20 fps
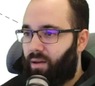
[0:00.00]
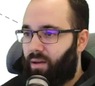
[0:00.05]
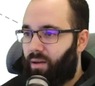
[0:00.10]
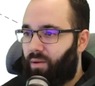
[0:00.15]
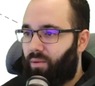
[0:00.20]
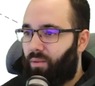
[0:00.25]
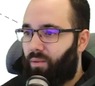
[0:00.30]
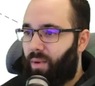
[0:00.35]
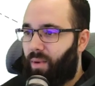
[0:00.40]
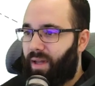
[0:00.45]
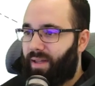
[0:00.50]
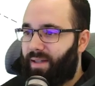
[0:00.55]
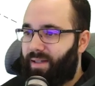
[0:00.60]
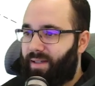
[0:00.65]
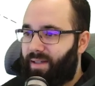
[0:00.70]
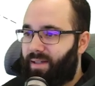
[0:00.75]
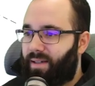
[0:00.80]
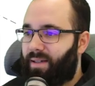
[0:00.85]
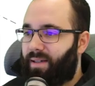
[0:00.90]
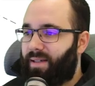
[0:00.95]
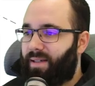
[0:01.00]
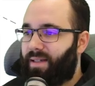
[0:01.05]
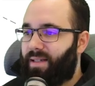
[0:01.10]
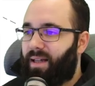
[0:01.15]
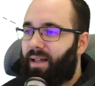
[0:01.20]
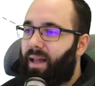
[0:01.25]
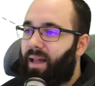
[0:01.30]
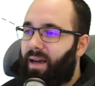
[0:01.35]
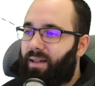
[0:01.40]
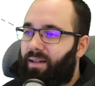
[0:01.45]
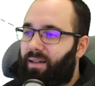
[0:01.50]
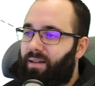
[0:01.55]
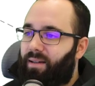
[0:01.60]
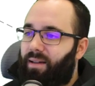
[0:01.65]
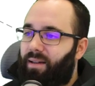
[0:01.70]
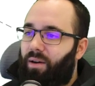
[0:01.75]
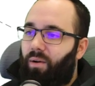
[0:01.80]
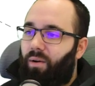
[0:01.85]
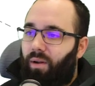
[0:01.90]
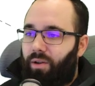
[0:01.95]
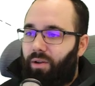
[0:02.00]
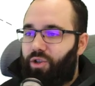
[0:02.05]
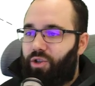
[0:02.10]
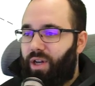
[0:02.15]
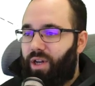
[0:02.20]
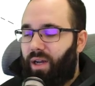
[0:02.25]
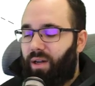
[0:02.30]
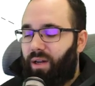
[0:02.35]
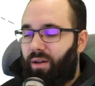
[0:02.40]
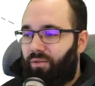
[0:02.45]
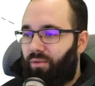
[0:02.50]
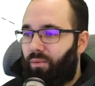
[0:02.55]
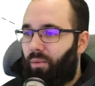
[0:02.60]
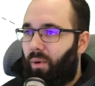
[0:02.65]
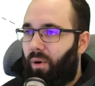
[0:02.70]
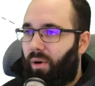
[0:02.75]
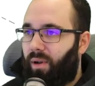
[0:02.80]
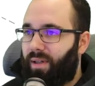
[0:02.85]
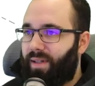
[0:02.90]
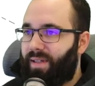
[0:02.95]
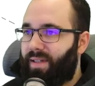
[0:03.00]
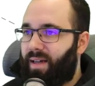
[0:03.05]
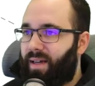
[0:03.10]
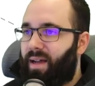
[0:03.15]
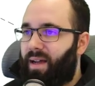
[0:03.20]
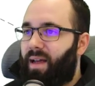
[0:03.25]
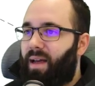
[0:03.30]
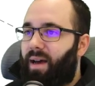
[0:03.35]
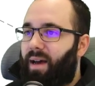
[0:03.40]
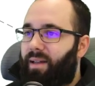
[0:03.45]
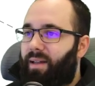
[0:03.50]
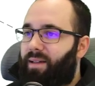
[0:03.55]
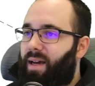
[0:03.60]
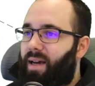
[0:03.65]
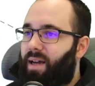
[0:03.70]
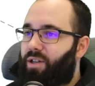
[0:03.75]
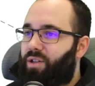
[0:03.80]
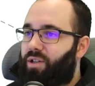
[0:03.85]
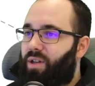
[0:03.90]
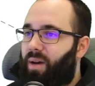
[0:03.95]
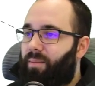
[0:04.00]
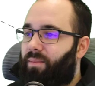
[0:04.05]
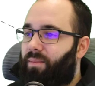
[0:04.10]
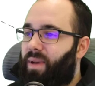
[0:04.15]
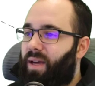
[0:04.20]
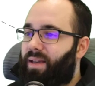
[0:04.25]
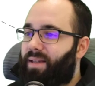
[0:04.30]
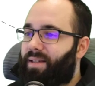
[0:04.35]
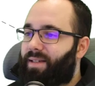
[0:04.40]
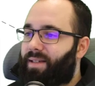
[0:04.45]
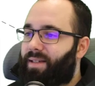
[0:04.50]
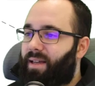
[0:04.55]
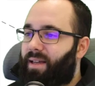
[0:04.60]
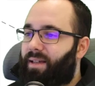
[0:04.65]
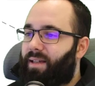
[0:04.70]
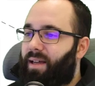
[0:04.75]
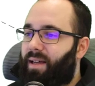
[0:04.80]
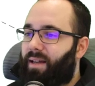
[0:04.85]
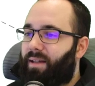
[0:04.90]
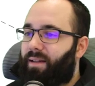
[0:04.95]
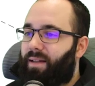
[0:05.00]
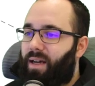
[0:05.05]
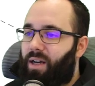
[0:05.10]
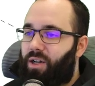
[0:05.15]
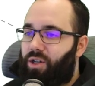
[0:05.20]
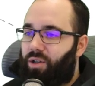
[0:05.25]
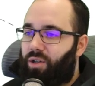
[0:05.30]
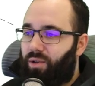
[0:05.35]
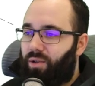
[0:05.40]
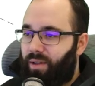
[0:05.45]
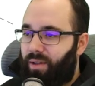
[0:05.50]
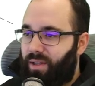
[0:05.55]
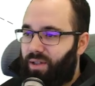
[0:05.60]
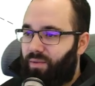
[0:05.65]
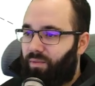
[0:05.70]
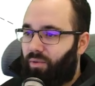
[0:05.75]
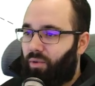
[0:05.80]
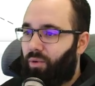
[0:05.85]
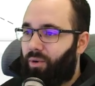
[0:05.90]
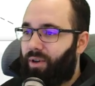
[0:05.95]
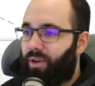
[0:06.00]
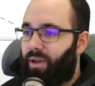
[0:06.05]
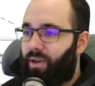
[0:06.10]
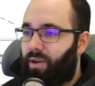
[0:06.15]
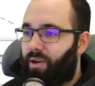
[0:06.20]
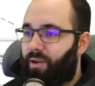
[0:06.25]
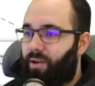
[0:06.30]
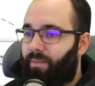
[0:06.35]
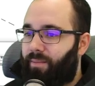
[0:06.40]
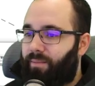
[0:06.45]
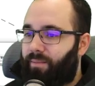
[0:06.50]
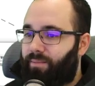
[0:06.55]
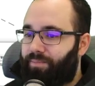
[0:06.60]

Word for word: once, select the whole chain of walls, attach top base, and then attach it to this floor here.